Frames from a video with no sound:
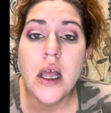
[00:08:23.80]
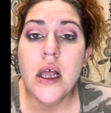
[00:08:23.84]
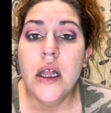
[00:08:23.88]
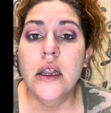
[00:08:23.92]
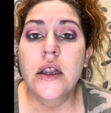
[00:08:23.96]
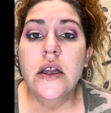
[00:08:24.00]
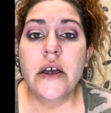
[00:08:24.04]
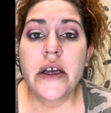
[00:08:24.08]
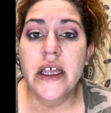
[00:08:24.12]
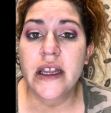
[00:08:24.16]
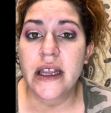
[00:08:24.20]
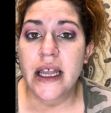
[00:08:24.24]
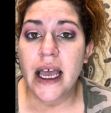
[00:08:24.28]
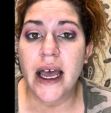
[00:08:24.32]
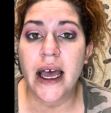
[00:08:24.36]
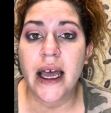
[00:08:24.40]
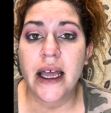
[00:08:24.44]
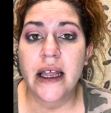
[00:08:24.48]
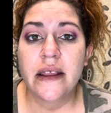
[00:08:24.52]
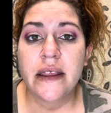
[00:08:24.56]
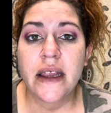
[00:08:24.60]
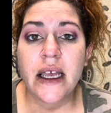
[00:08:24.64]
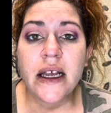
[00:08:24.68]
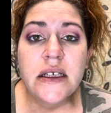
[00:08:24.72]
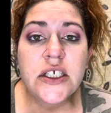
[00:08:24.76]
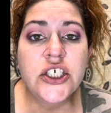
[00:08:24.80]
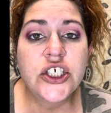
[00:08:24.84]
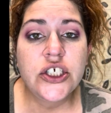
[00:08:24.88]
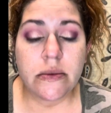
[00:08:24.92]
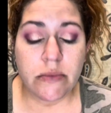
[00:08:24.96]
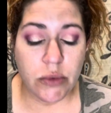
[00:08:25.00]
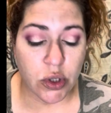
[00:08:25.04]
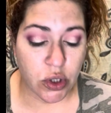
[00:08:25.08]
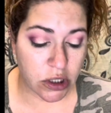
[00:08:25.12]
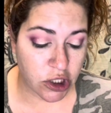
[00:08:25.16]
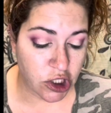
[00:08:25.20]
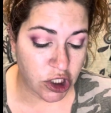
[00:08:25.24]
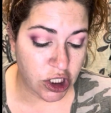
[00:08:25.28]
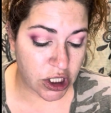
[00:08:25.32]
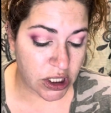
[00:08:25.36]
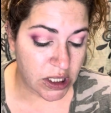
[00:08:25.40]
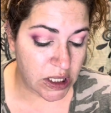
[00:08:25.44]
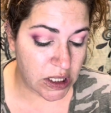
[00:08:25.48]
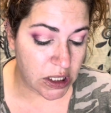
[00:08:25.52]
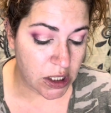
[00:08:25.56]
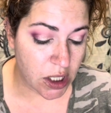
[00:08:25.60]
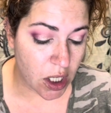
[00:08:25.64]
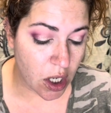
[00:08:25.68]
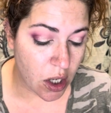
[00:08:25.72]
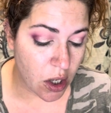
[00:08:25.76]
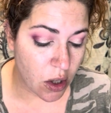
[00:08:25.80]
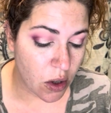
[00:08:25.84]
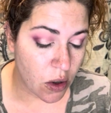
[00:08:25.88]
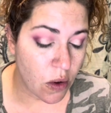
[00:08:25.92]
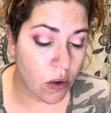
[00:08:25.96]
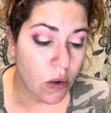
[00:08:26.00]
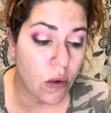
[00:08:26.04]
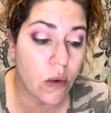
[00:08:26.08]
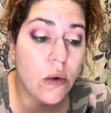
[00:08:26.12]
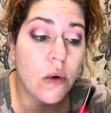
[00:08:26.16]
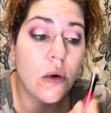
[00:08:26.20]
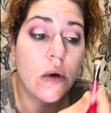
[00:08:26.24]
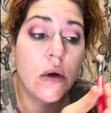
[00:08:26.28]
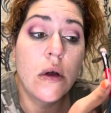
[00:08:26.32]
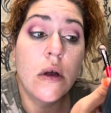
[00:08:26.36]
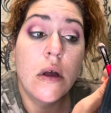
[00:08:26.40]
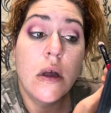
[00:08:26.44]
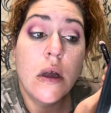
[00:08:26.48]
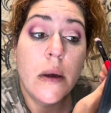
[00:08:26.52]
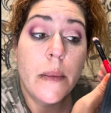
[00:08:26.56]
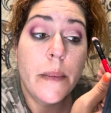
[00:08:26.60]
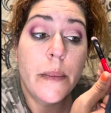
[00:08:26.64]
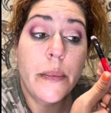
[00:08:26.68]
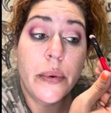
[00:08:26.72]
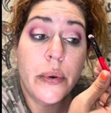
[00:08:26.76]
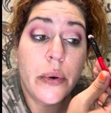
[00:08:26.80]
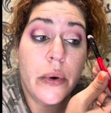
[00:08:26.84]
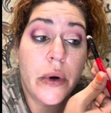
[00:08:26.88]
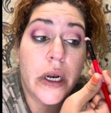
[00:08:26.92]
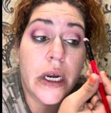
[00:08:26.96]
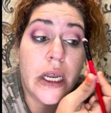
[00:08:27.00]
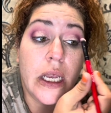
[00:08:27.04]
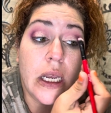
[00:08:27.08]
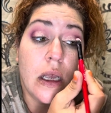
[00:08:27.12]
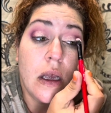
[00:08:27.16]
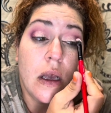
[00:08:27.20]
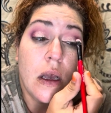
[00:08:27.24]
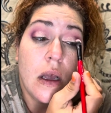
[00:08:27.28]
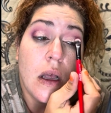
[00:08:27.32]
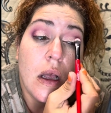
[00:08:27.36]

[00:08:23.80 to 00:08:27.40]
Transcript: Look at that. That shimmer is just so pretty.